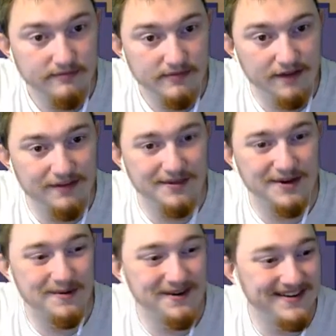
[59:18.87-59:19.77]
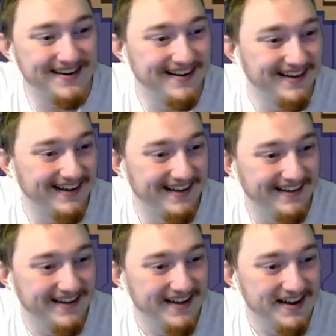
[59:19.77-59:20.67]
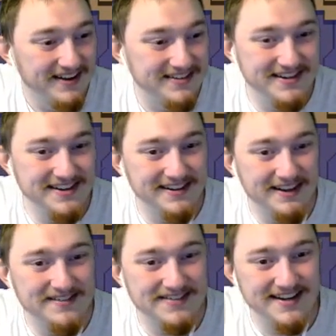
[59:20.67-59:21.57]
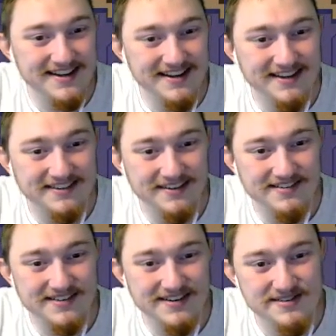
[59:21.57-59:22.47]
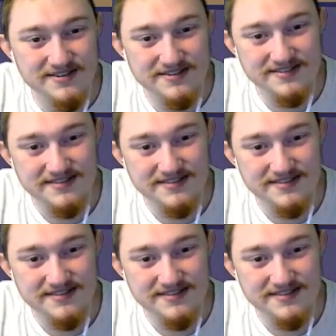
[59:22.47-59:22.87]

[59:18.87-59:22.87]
If that's what you're wondering. Chill, I was kidding. Sounds good, troll.